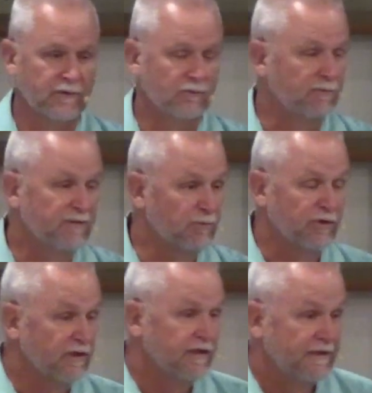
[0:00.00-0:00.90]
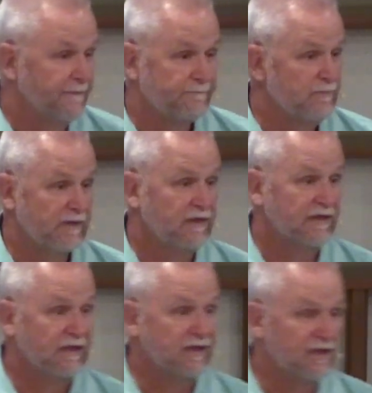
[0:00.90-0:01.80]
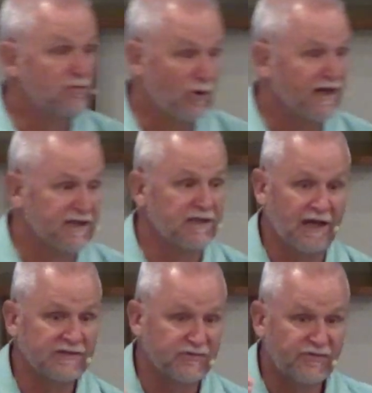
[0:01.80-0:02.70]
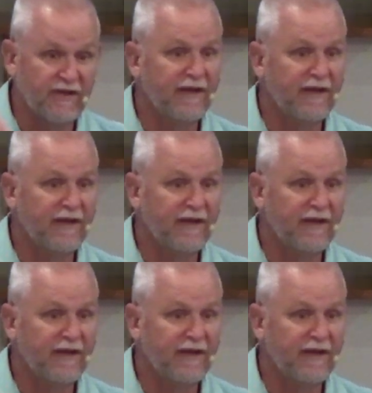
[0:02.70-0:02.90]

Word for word: Remember, he recognizes that